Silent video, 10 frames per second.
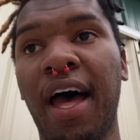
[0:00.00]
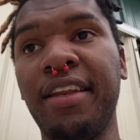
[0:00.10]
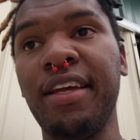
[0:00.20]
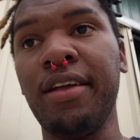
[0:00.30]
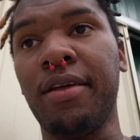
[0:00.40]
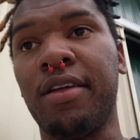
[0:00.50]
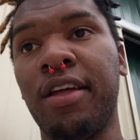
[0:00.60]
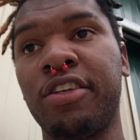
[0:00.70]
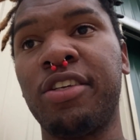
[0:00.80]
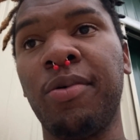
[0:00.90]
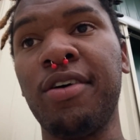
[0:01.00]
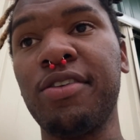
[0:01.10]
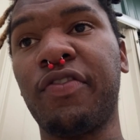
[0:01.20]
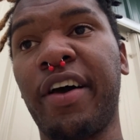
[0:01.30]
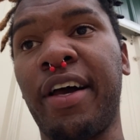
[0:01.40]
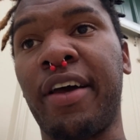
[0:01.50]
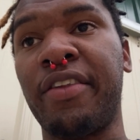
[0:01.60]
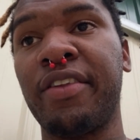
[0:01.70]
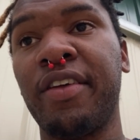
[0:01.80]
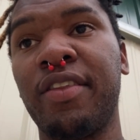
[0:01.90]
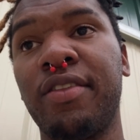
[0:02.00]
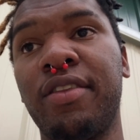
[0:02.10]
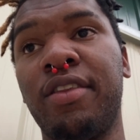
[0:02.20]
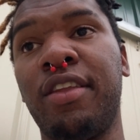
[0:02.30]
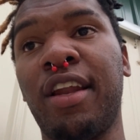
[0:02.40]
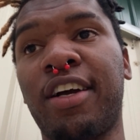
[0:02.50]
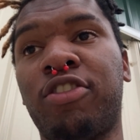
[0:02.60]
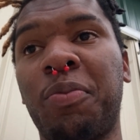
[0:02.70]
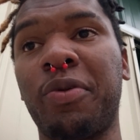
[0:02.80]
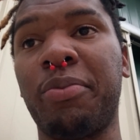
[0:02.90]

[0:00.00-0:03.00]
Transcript: did, and she was fine. Then I crippled the